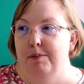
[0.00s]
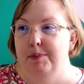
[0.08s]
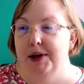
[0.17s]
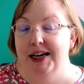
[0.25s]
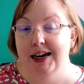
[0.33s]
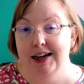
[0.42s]

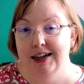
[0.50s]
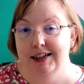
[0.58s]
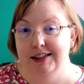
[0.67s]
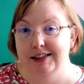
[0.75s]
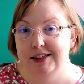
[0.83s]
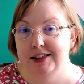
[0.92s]

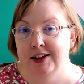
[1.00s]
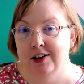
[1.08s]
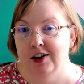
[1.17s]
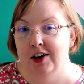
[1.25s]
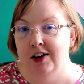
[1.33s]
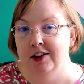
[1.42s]
Because
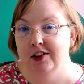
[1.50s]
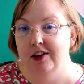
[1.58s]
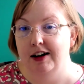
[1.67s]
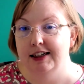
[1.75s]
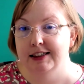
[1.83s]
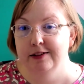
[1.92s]
there are
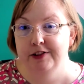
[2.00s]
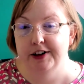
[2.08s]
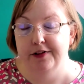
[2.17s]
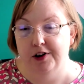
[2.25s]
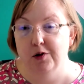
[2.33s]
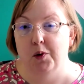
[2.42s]
lots of
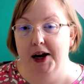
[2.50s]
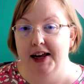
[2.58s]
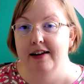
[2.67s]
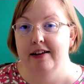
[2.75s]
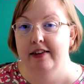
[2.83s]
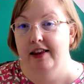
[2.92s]
different
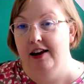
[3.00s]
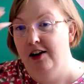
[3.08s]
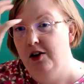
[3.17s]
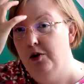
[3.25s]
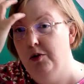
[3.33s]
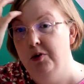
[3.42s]
ways that
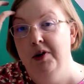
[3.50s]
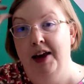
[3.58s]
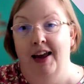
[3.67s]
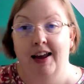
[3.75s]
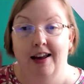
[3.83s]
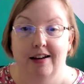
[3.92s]
you
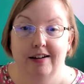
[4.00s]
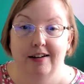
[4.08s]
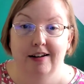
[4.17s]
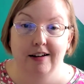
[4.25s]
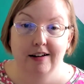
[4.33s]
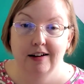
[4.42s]

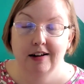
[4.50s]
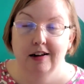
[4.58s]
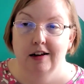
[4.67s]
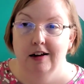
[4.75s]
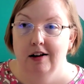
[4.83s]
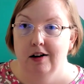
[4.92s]
can
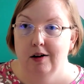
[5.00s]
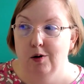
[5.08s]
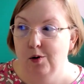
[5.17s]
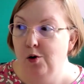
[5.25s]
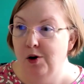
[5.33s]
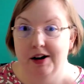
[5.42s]

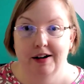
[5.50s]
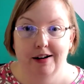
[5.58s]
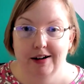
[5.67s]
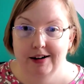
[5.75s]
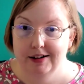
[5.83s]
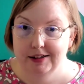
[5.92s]

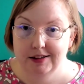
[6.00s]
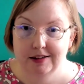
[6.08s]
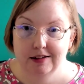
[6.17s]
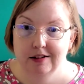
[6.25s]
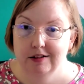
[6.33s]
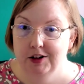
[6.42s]

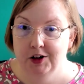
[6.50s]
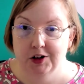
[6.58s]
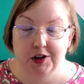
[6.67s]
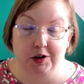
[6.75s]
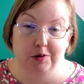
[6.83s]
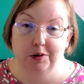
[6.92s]
organize your
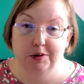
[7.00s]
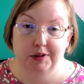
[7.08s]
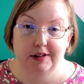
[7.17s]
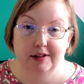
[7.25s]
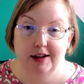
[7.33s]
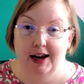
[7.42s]

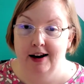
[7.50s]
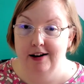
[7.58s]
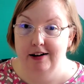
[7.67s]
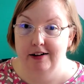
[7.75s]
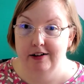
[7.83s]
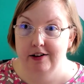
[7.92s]
codes
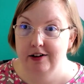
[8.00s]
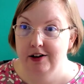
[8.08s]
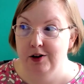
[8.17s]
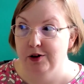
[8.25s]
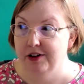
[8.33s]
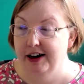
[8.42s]
and
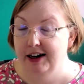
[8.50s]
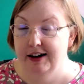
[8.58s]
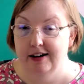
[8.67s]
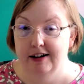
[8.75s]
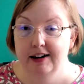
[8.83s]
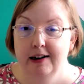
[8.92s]
your
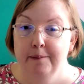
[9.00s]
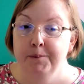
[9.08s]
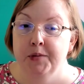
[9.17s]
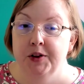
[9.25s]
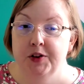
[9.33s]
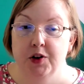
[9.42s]
data.
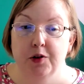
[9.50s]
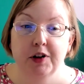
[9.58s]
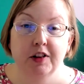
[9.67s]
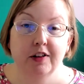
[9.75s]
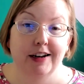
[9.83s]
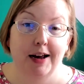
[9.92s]
So you
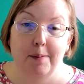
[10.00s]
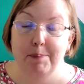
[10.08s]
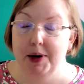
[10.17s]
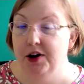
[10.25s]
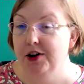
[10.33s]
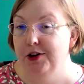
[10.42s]
can look at
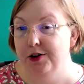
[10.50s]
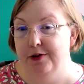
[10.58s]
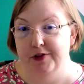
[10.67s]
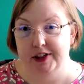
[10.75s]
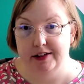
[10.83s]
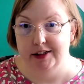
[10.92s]
barriers
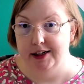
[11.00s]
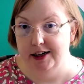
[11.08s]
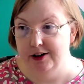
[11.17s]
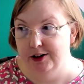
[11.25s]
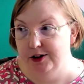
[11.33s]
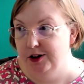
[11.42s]
and
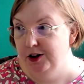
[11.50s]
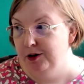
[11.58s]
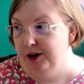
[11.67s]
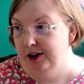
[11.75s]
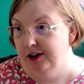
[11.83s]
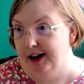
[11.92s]
facilitators. You
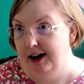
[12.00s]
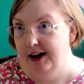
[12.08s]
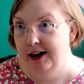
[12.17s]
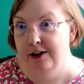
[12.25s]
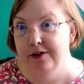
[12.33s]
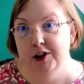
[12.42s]
can look at
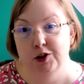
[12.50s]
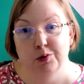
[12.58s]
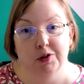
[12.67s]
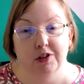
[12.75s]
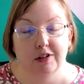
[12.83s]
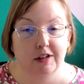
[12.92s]

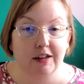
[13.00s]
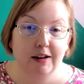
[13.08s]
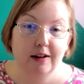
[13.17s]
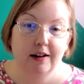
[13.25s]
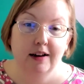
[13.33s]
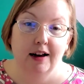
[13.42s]
individual
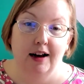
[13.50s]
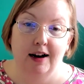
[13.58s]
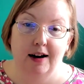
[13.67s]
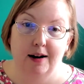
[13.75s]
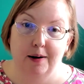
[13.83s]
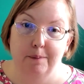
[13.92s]

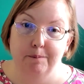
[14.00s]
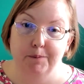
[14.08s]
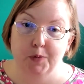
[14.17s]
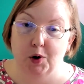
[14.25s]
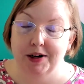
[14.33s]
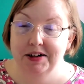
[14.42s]

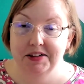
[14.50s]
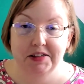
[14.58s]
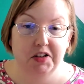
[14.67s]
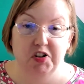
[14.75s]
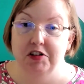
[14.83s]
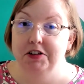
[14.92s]

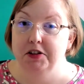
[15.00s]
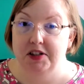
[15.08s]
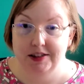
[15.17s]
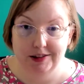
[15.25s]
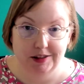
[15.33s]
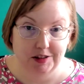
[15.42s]
organizational and
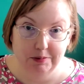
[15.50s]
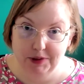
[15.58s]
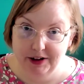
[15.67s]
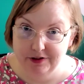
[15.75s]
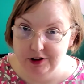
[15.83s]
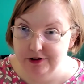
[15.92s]
system
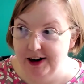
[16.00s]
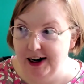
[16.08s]
level